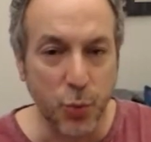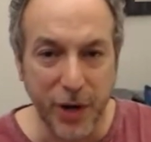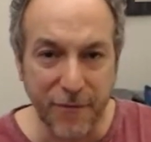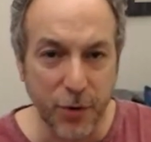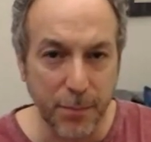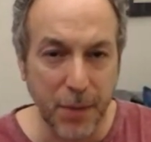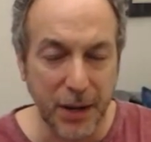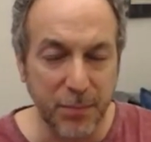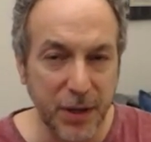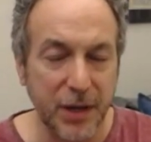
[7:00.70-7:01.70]
whatever it may
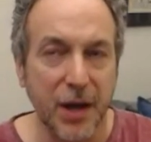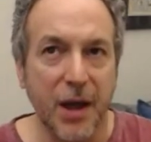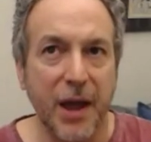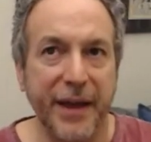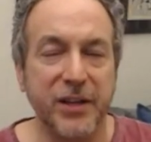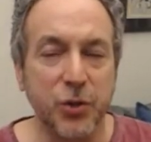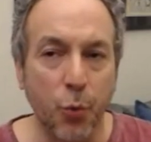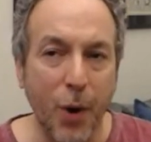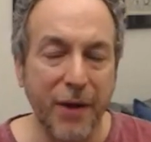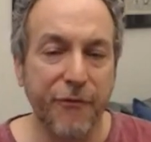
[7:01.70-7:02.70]
be, is a
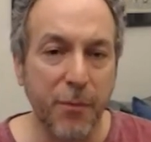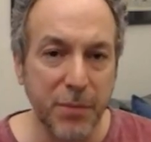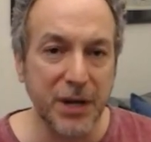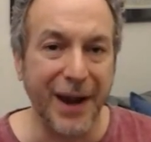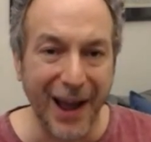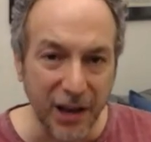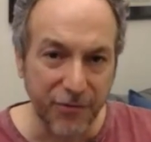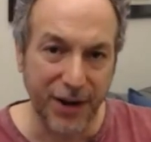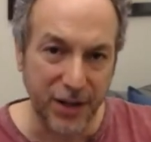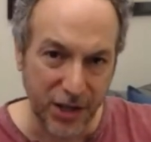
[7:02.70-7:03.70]
way for me to
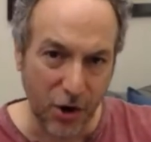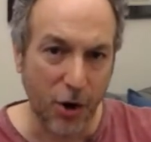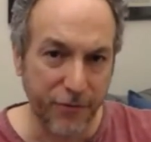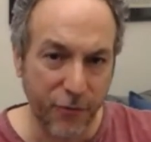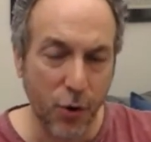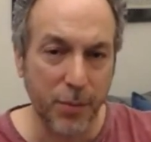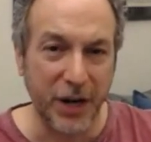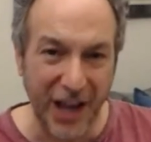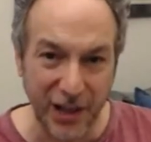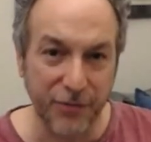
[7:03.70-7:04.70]
elevate the art form
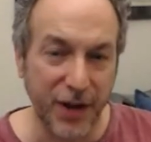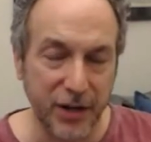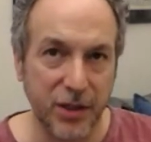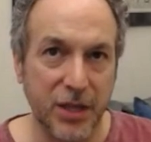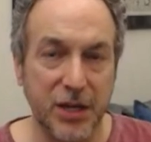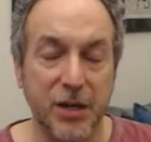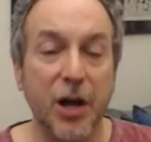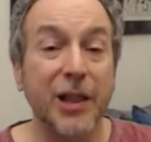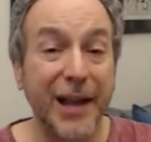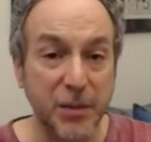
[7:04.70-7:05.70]
and elevate the
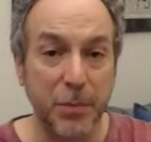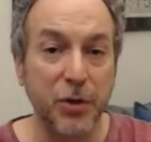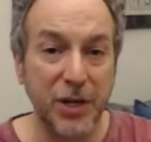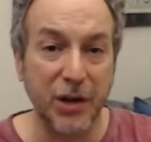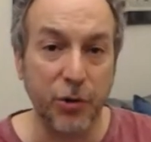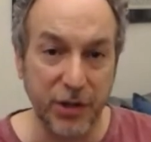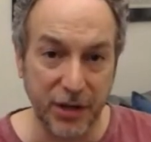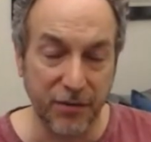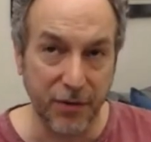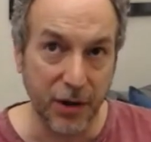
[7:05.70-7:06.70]
collectability and
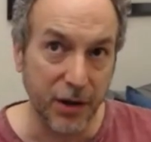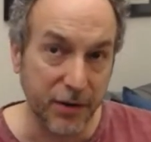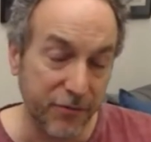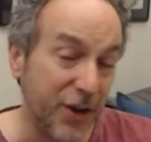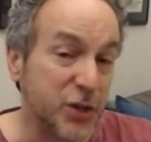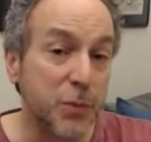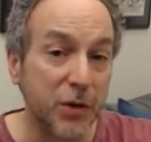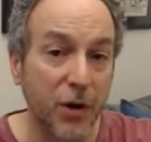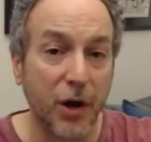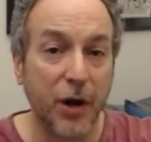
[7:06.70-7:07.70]
the um, uh,
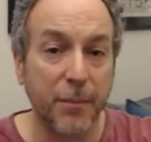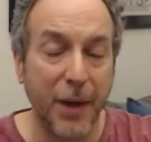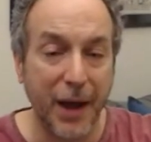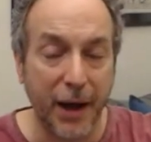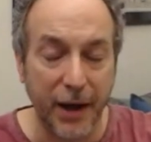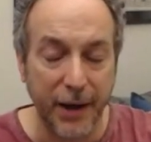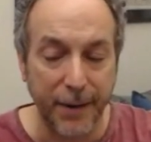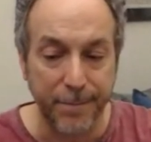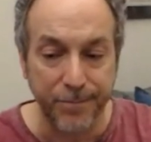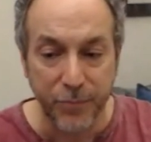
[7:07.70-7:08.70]
investment um,
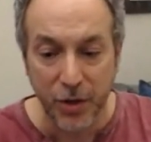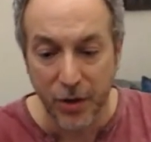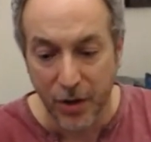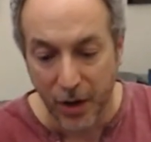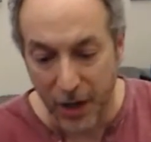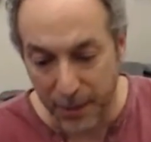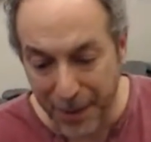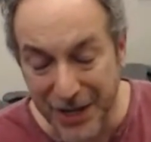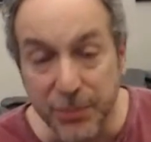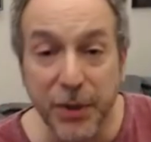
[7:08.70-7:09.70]
um, uh,
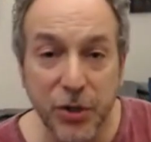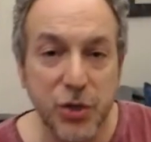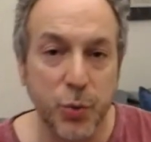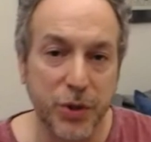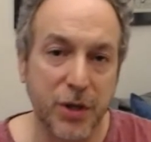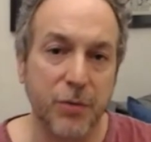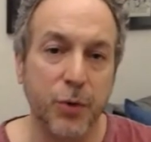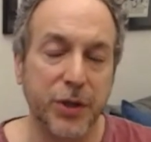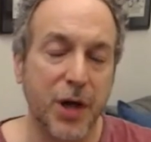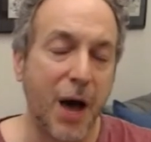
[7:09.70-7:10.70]
possibilities with,
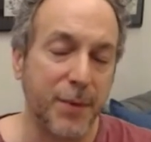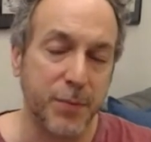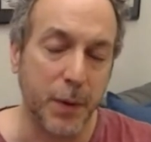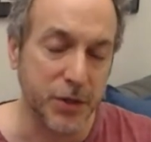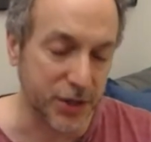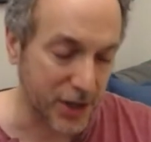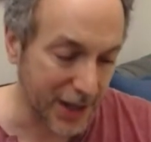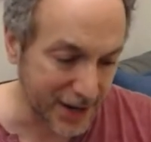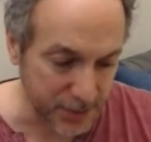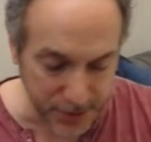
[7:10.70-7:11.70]
with comic books and
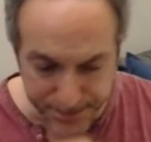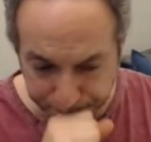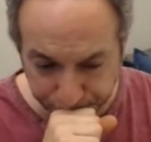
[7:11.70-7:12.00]
collectibles.